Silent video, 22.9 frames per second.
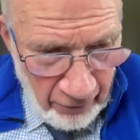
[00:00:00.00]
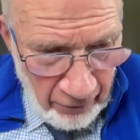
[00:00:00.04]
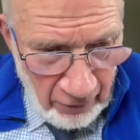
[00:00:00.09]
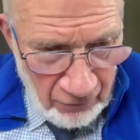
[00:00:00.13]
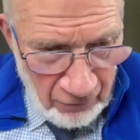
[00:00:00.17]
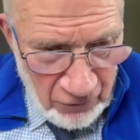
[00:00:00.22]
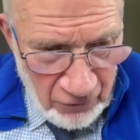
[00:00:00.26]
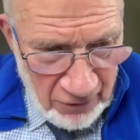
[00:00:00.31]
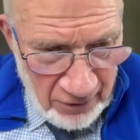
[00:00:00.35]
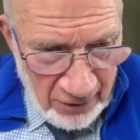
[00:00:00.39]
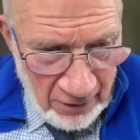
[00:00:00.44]
for
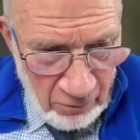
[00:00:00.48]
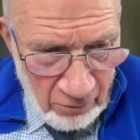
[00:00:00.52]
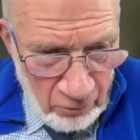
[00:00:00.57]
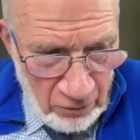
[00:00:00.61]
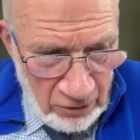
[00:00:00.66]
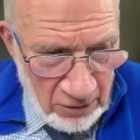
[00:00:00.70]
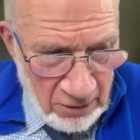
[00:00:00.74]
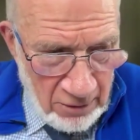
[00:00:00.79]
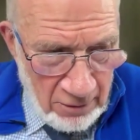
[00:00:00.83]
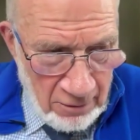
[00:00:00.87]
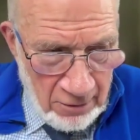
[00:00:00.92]
Ofsted
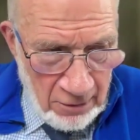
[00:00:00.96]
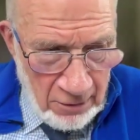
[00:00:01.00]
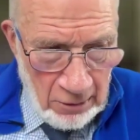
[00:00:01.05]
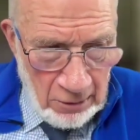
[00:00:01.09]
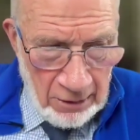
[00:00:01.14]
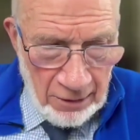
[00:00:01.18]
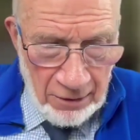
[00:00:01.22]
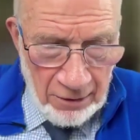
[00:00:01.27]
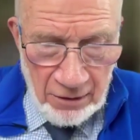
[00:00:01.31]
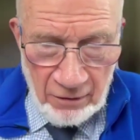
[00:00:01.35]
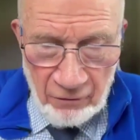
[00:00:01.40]
was
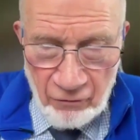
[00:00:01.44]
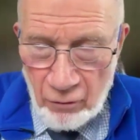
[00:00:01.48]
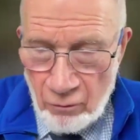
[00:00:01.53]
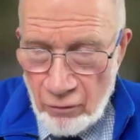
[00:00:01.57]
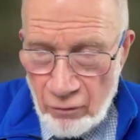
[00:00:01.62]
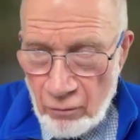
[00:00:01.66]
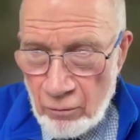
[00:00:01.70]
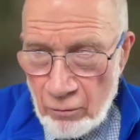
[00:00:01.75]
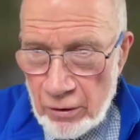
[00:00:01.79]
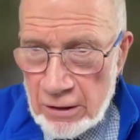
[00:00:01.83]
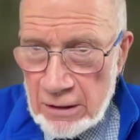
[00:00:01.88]
totally
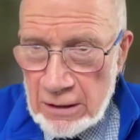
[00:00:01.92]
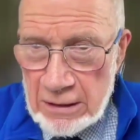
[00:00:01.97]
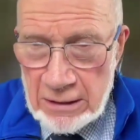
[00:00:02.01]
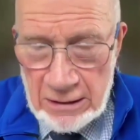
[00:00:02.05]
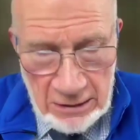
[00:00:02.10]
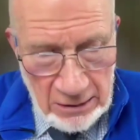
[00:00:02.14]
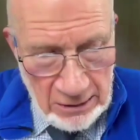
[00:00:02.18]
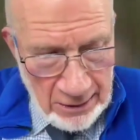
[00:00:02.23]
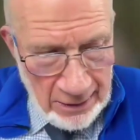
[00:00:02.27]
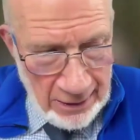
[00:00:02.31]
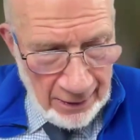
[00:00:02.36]
different from what
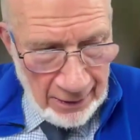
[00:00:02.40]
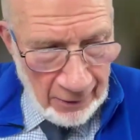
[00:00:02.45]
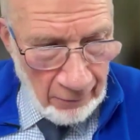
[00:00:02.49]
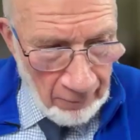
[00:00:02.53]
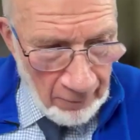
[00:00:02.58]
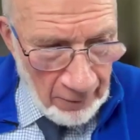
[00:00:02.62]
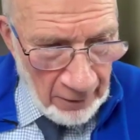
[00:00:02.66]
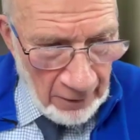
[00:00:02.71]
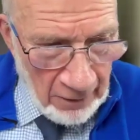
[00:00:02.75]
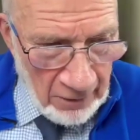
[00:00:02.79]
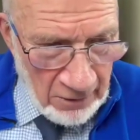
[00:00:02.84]
it is
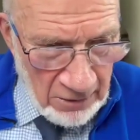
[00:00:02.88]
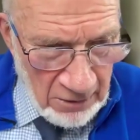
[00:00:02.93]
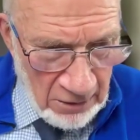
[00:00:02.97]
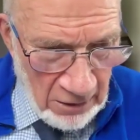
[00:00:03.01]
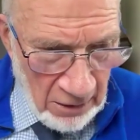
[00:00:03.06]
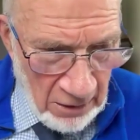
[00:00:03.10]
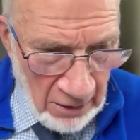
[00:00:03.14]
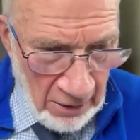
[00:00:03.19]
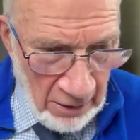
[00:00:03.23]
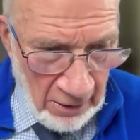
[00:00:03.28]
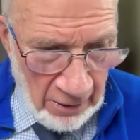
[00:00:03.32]
now,
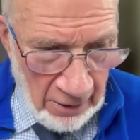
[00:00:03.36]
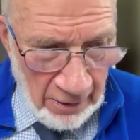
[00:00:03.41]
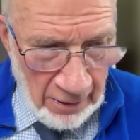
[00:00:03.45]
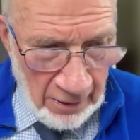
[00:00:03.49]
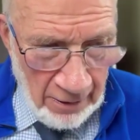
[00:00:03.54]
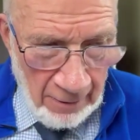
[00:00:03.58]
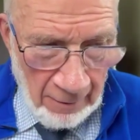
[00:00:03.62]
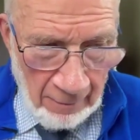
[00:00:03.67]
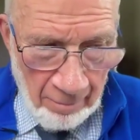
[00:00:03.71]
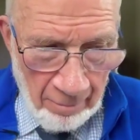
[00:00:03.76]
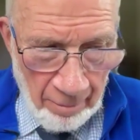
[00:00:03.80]
because
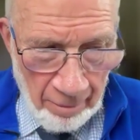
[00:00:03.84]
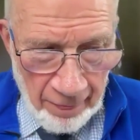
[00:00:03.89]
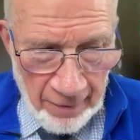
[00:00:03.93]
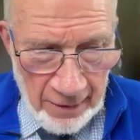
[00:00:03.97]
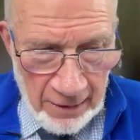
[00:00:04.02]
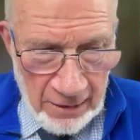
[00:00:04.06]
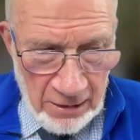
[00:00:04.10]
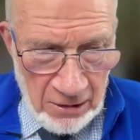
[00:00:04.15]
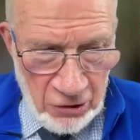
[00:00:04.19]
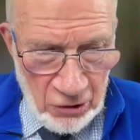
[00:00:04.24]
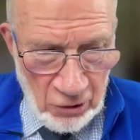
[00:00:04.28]

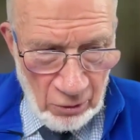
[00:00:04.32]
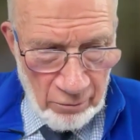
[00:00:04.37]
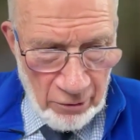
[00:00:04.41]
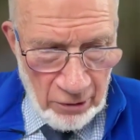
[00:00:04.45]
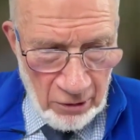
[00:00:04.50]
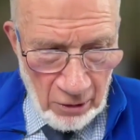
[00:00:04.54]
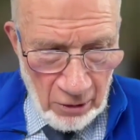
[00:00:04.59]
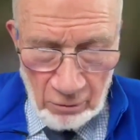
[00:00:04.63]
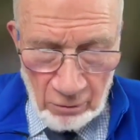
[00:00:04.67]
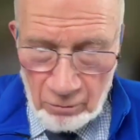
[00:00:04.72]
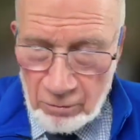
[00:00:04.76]
the initial
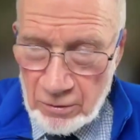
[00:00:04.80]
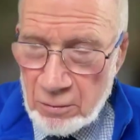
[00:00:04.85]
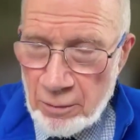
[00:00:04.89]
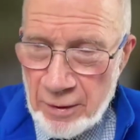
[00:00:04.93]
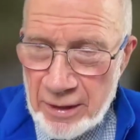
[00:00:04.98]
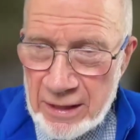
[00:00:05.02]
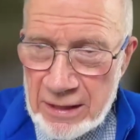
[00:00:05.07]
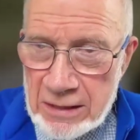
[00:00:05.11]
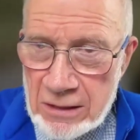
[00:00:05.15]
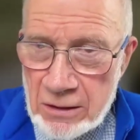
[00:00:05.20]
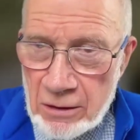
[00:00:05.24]
model was
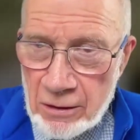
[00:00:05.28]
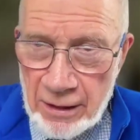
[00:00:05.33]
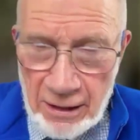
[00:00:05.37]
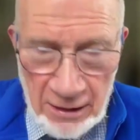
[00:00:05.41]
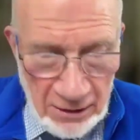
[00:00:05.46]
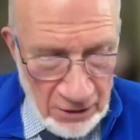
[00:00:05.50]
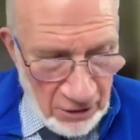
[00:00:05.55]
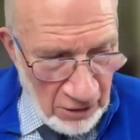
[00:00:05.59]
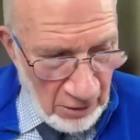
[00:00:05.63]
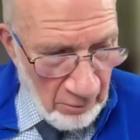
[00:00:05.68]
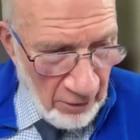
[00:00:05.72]
based on
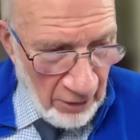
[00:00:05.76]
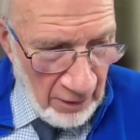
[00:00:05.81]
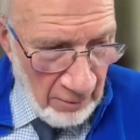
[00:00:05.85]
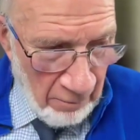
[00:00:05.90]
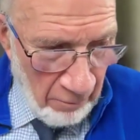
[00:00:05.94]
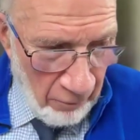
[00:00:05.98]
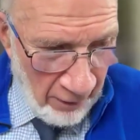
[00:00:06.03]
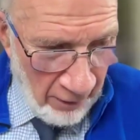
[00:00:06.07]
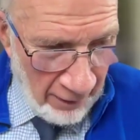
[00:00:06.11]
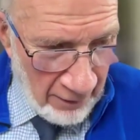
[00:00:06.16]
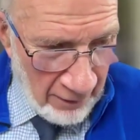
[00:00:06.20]

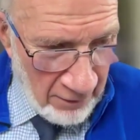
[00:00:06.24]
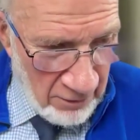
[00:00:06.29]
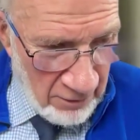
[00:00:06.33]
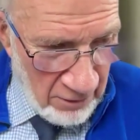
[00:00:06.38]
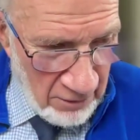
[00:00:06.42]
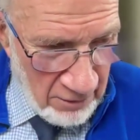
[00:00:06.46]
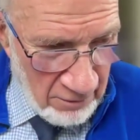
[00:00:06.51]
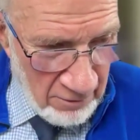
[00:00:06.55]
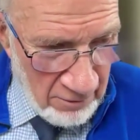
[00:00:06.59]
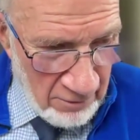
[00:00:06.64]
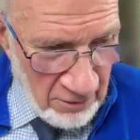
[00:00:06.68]
HMI
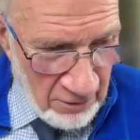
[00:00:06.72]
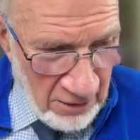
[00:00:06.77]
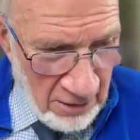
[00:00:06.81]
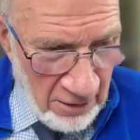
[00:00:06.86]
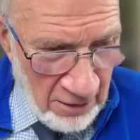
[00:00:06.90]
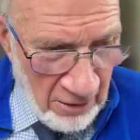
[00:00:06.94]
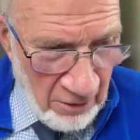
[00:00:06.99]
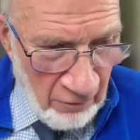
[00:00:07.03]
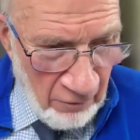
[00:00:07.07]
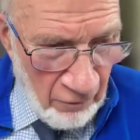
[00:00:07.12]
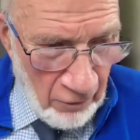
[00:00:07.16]
practice as
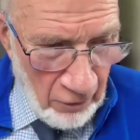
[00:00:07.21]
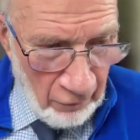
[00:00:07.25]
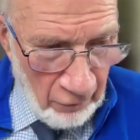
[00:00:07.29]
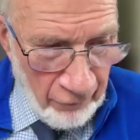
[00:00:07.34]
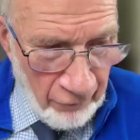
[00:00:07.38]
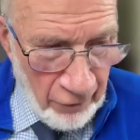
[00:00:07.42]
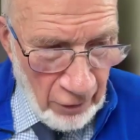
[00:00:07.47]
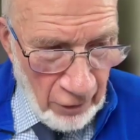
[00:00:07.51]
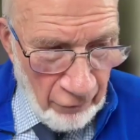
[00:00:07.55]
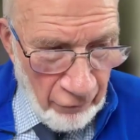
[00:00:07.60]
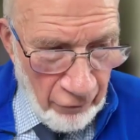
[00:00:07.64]
it had
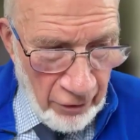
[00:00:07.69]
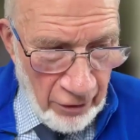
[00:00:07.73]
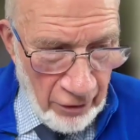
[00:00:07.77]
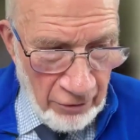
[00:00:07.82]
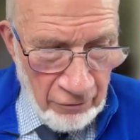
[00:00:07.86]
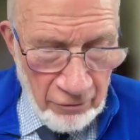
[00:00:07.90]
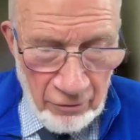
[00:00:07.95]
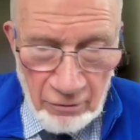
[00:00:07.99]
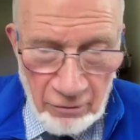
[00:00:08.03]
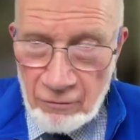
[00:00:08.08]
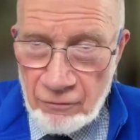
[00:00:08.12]
evolved over
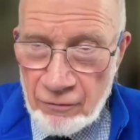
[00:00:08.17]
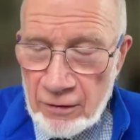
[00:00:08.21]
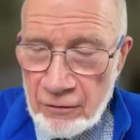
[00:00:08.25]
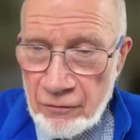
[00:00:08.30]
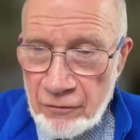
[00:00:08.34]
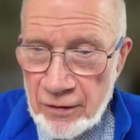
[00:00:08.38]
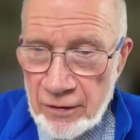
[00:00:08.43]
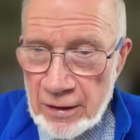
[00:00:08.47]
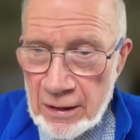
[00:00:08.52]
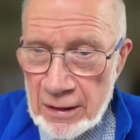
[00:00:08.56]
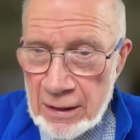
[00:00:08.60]

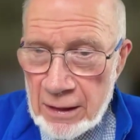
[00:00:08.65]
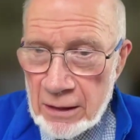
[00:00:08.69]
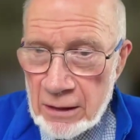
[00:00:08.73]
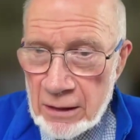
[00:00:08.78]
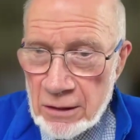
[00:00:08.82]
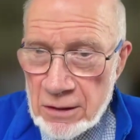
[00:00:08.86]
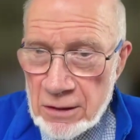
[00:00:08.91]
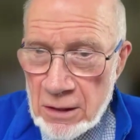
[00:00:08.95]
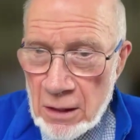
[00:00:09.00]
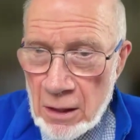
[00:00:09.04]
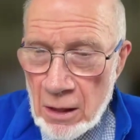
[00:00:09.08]
150
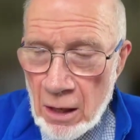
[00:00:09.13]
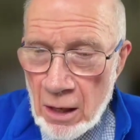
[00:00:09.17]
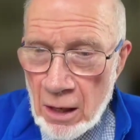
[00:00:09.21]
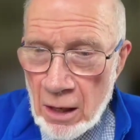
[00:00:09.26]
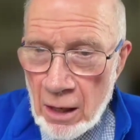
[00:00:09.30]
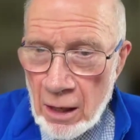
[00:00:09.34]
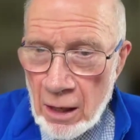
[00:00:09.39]
years.